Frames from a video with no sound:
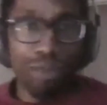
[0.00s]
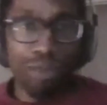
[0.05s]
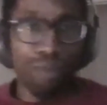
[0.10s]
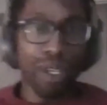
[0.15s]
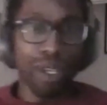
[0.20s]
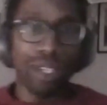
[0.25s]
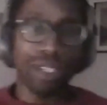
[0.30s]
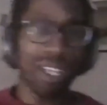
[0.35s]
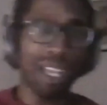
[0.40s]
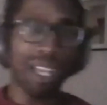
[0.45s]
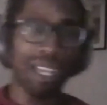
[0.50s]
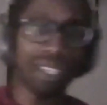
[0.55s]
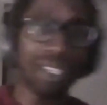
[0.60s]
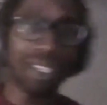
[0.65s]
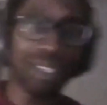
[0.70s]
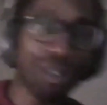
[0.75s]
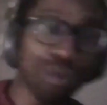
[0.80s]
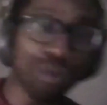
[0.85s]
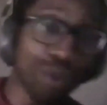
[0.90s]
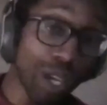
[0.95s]
and personality,
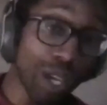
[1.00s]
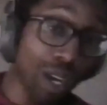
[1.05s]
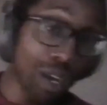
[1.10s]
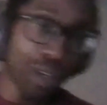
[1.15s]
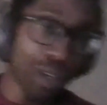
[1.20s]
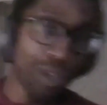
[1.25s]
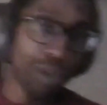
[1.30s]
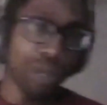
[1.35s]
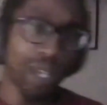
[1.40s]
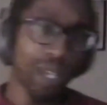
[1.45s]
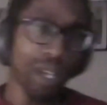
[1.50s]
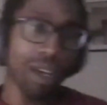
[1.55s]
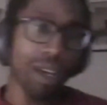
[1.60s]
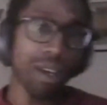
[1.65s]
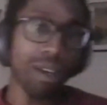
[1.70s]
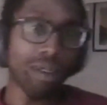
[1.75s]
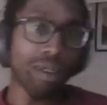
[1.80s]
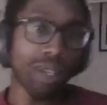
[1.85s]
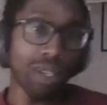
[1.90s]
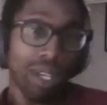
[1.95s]
because we are who we
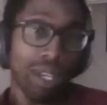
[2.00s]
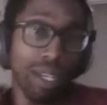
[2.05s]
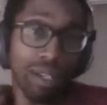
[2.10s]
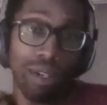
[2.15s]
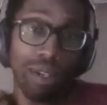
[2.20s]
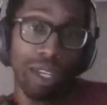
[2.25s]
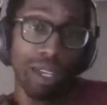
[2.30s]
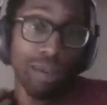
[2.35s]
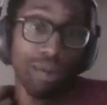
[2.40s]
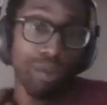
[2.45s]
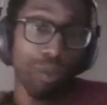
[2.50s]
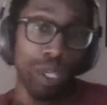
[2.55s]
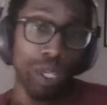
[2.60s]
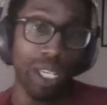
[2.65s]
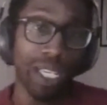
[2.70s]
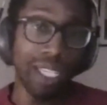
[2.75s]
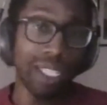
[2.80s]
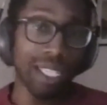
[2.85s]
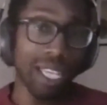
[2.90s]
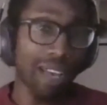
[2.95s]
are, and we
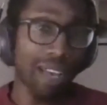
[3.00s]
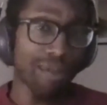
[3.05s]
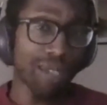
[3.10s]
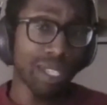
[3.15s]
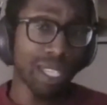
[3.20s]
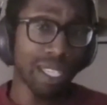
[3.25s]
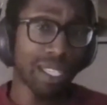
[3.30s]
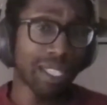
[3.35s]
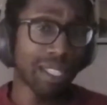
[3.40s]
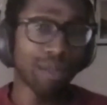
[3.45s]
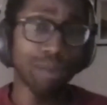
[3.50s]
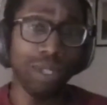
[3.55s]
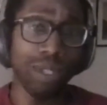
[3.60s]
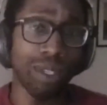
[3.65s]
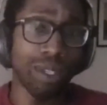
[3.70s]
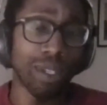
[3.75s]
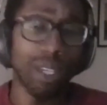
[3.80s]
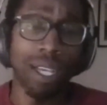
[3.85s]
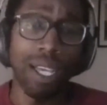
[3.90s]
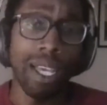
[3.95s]
need to have systems
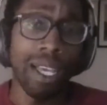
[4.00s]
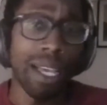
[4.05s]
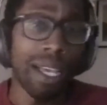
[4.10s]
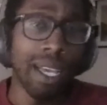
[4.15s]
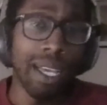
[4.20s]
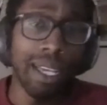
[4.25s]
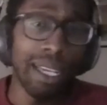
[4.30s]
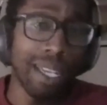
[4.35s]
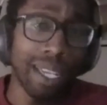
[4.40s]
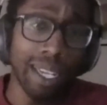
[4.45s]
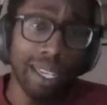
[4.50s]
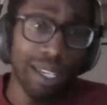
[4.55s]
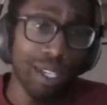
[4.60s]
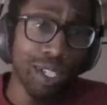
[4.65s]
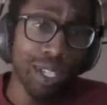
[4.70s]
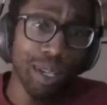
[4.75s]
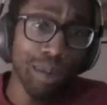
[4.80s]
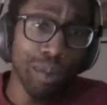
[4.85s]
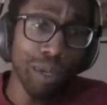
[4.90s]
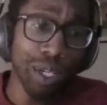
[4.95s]
and
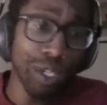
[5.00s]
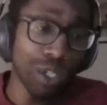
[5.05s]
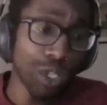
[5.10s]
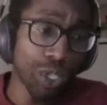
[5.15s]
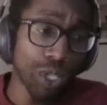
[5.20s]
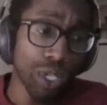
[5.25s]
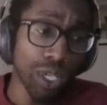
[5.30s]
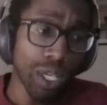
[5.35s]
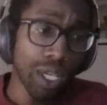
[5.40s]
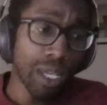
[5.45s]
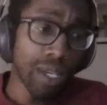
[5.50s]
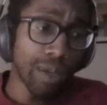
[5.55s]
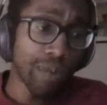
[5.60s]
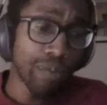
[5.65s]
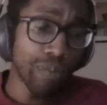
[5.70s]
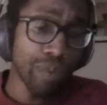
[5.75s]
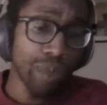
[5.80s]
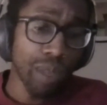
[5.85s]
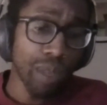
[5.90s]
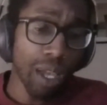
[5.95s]
leadership which
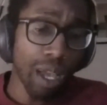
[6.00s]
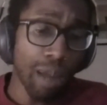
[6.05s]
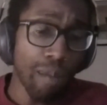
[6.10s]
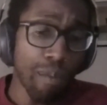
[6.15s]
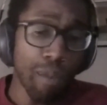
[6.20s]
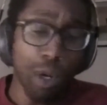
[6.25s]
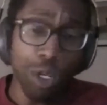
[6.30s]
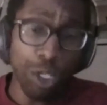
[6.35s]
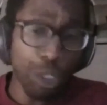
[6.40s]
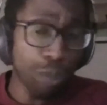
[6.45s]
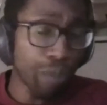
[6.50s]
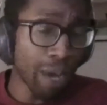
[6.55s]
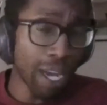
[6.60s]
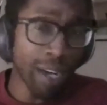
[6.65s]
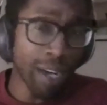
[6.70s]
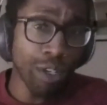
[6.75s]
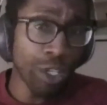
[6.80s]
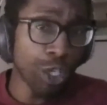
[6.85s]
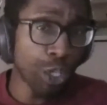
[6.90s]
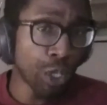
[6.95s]
are much
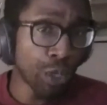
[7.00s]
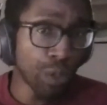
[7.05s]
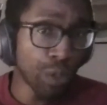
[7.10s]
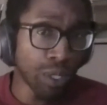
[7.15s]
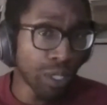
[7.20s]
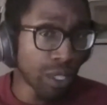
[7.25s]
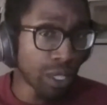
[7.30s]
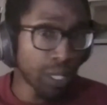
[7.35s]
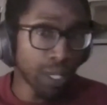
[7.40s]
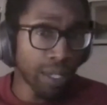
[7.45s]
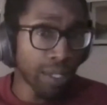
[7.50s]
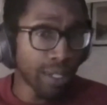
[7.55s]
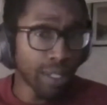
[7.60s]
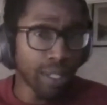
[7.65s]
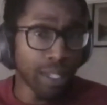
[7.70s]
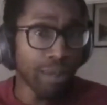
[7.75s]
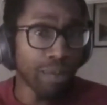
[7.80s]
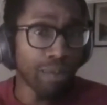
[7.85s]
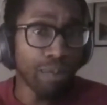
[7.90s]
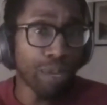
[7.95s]
better attuned to
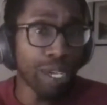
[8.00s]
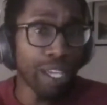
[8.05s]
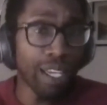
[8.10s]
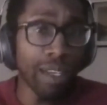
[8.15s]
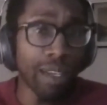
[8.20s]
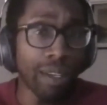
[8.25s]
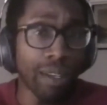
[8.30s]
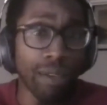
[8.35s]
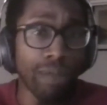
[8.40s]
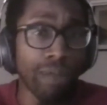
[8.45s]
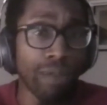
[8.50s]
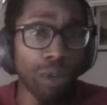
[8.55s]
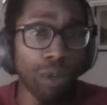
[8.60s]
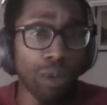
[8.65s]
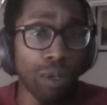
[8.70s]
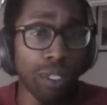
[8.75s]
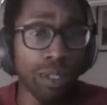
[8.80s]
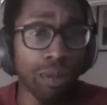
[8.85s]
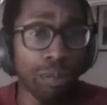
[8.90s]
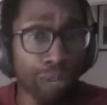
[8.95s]
bringing
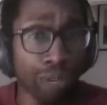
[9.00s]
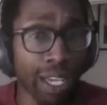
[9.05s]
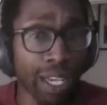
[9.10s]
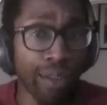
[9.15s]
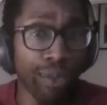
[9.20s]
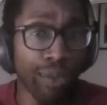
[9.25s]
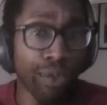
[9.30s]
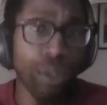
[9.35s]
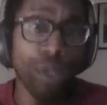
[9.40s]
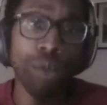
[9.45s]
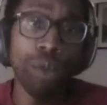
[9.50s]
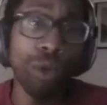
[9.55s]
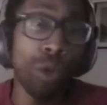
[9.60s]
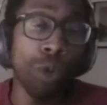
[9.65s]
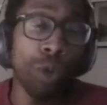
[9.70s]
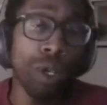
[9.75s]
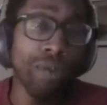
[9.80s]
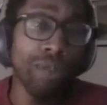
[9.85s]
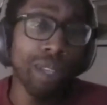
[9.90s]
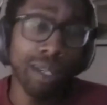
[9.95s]
forward and bringing through
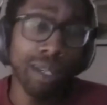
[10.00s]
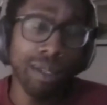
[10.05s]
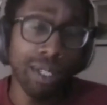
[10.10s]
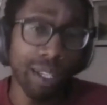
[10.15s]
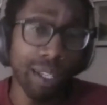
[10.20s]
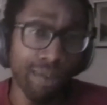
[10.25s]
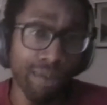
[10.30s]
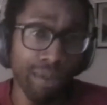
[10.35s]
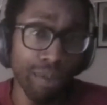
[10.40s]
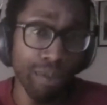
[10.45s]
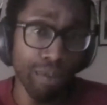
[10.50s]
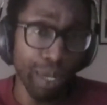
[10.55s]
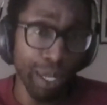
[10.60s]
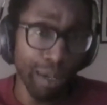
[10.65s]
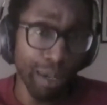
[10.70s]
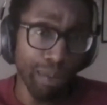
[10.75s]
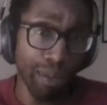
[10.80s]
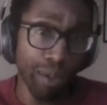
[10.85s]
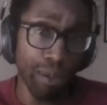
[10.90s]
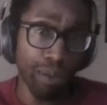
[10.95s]
all of those different
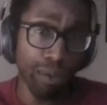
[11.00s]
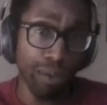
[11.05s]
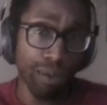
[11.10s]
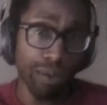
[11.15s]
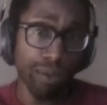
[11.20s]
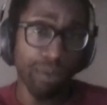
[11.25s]
people.